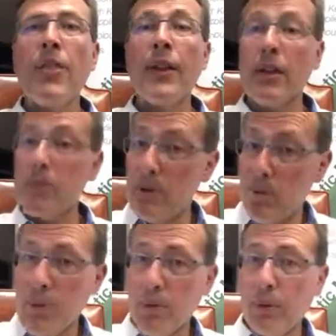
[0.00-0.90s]
that can be
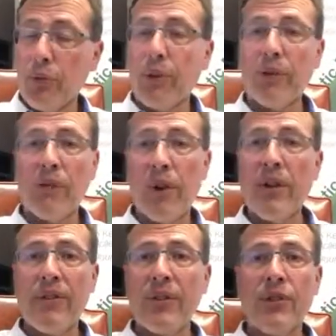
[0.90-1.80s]
reprocessed very
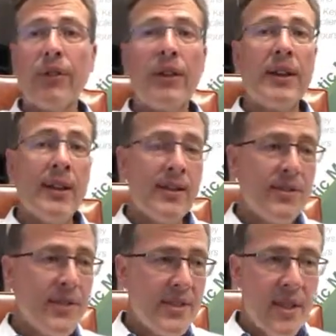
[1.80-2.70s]
efficiently,
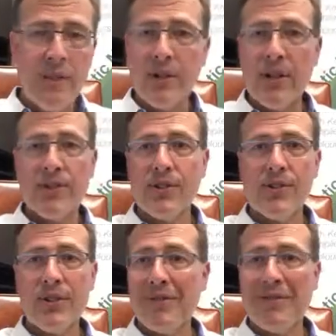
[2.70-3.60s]
never
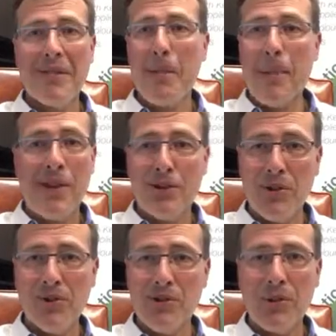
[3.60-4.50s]
touches a
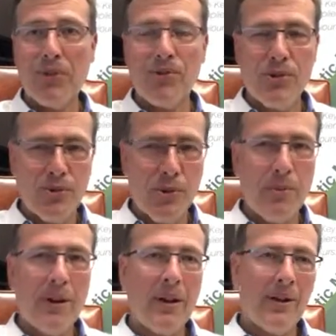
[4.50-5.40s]
patient, so there's no
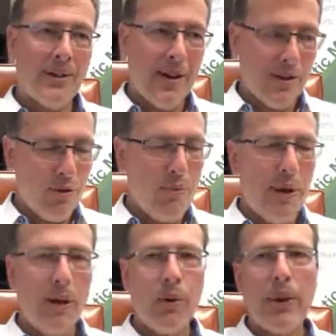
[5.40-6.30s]
human contact, no
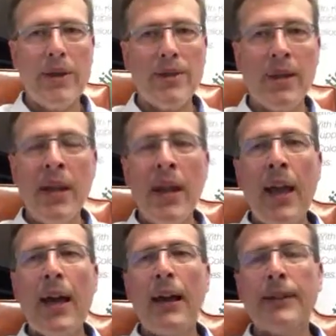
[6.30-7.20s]
bio waste,
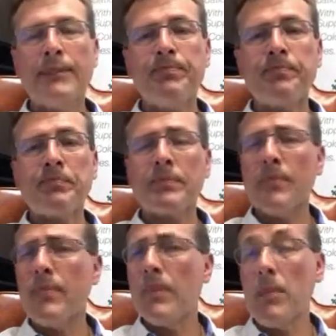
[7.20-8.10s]
um,
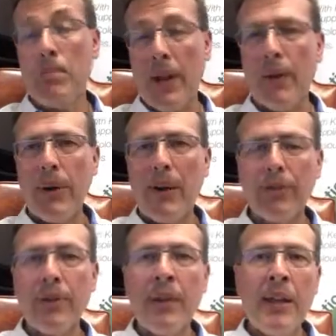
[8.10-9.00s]

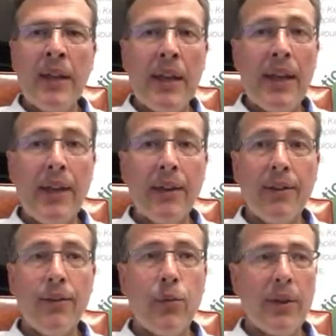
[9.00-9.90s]
biohazard,
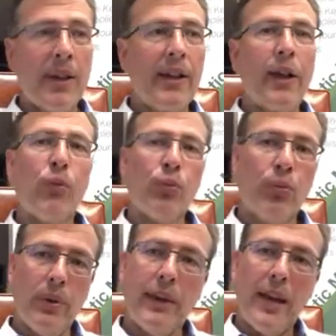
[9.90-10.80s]
and we can get
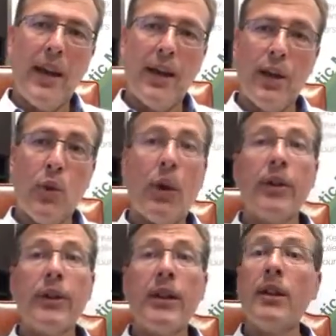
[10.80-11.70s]
really high
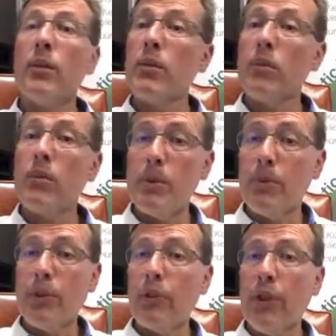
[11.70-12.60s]
quality
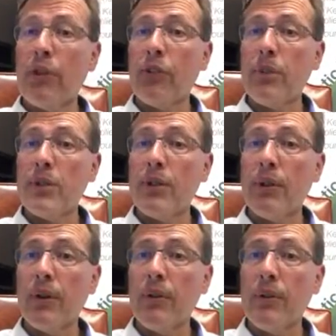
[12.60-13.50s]
reprocessed
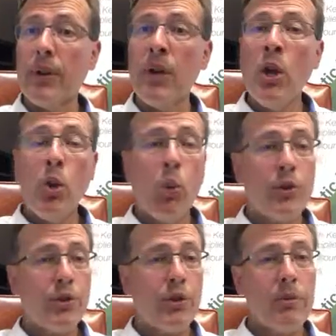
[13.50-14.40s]
material from it,
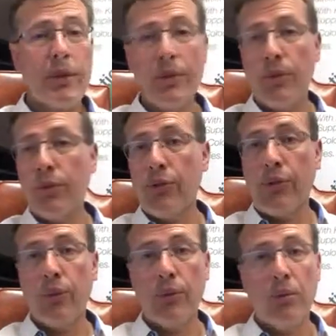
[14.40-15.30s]
which could be used
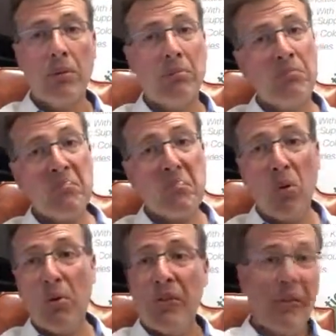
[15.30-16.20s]
to
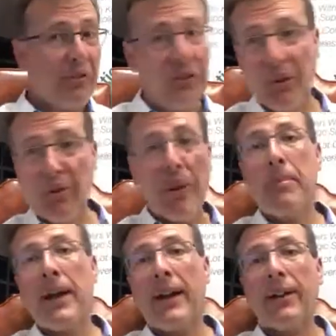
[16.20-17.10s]
mold things to go
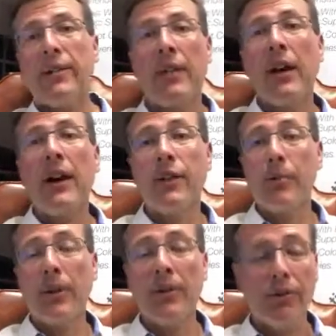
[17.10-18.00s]
right back into the
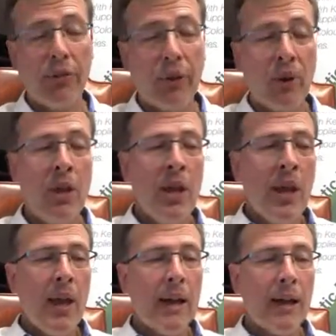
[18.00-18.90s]
hospital. So
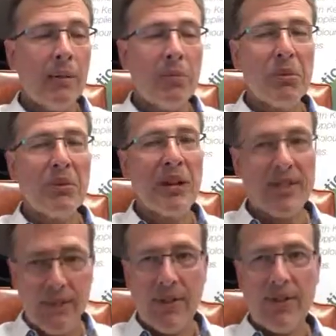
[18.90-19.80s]
um,
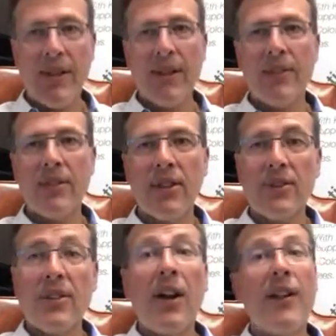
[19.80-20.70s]
lots of exciting
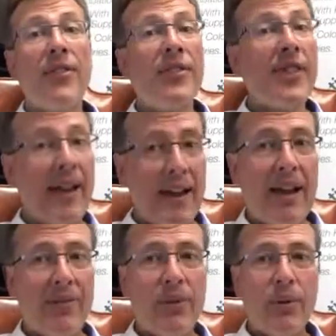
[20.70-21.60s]
things on that
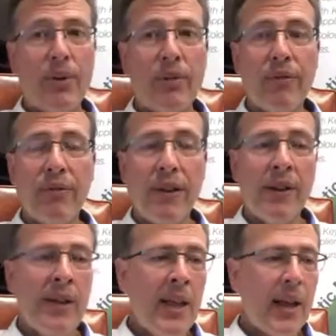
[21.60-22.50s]
avenue of, uh,
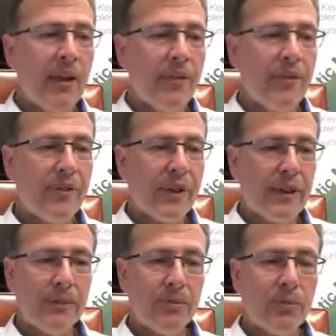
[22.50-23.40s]
of
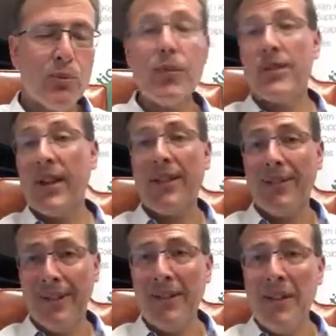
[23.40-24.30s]
um,
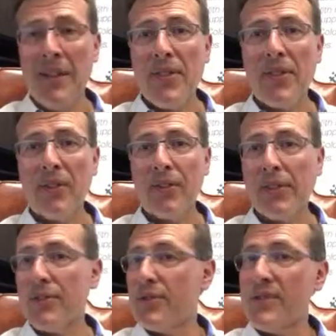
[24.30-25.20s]
recycling that
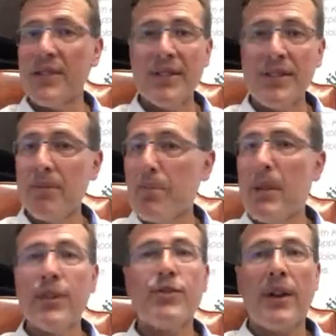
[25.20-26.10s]
uh, just isn't
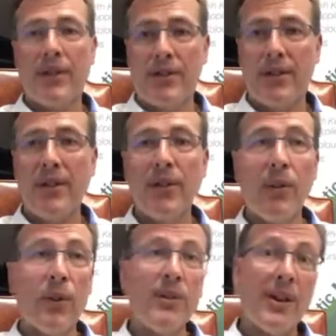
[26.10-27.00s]
being addressed
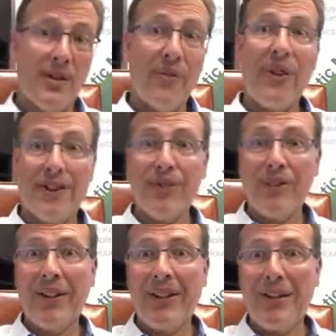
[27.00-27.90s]
or not
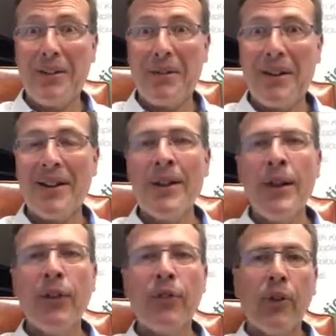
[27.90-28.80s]
effectively at any rate.
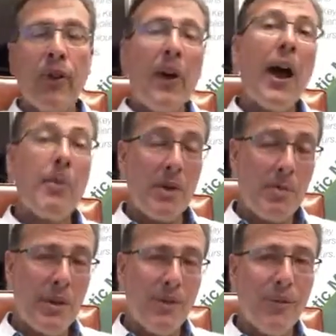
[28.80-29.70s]
So I may
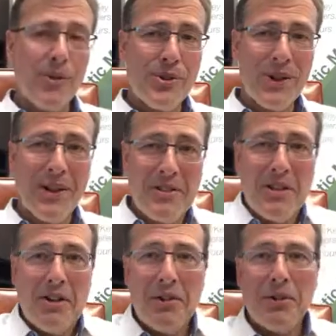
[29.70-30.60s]
be the first in
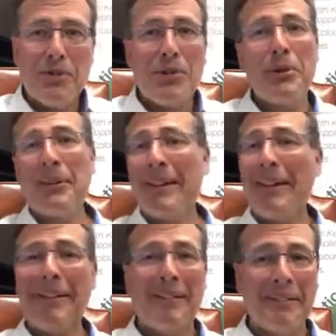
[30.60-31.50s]
Ontario to do it.
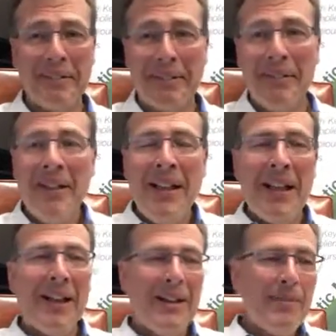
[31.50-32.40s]
I don't know,
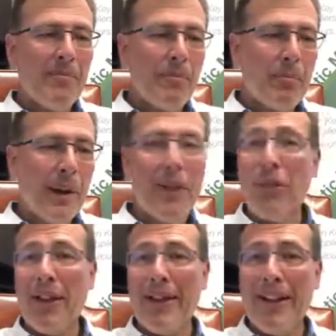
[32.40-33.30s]
um, but I
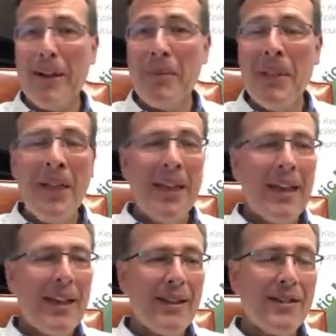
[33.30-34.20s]
think I am.
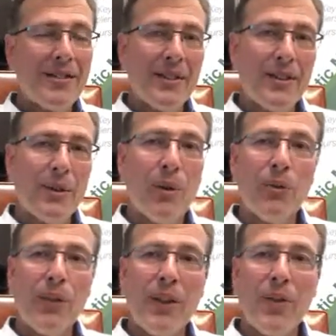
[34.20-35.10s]
And uh,
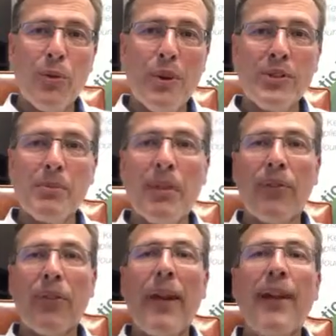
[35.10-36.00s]
hopefully in the weeks and
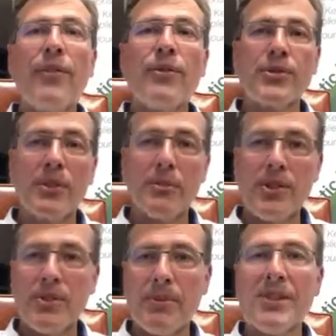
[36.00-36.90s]
months ahead, there's gonna
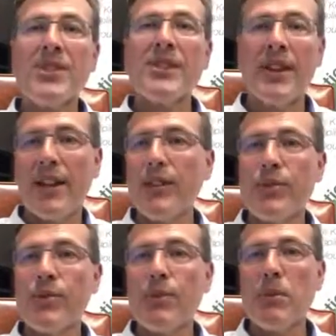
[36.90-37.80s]
be some exciting
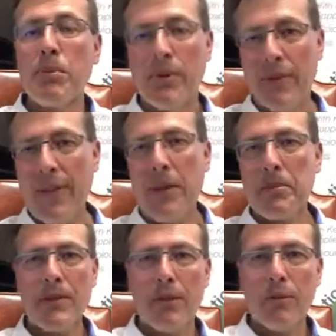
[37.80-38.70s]
news to report on that
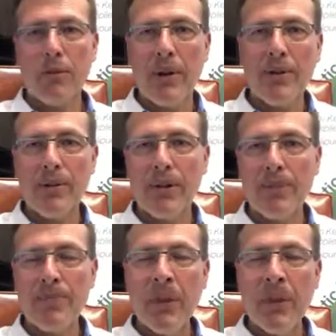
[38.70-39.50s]
particular project.